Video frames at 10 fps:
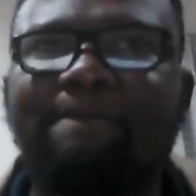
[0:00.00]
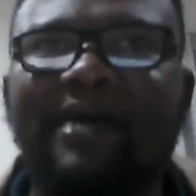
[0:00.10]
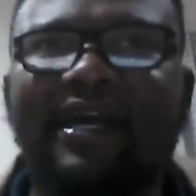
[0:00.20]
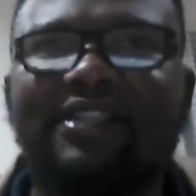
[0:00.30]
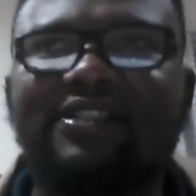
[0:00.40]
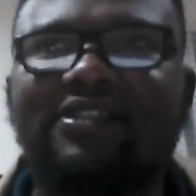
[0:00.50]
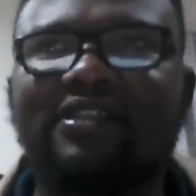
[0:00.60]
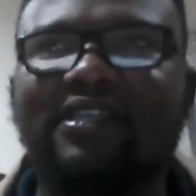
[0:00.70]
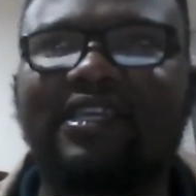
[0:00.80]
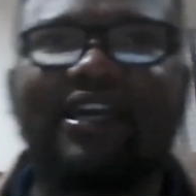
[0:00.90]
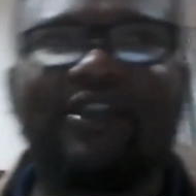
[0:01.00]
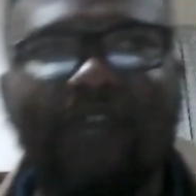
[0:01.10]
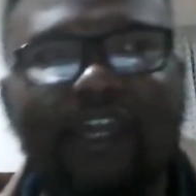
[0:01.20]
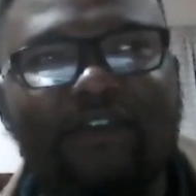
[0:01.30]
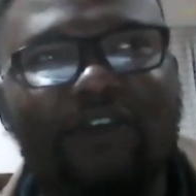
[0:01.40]
but here
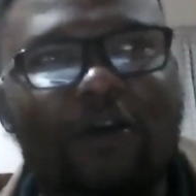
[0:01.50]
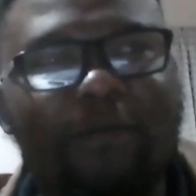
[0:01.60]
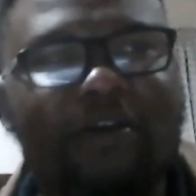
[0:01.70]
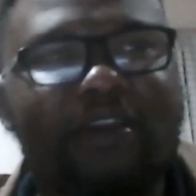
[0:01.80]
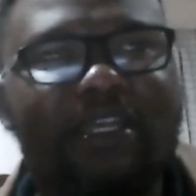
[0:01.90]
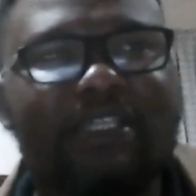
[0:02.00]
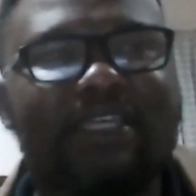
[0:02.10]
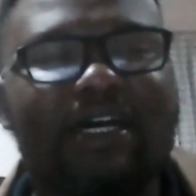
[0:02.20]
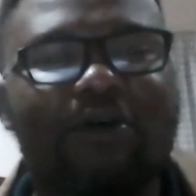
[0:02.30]
you have an operator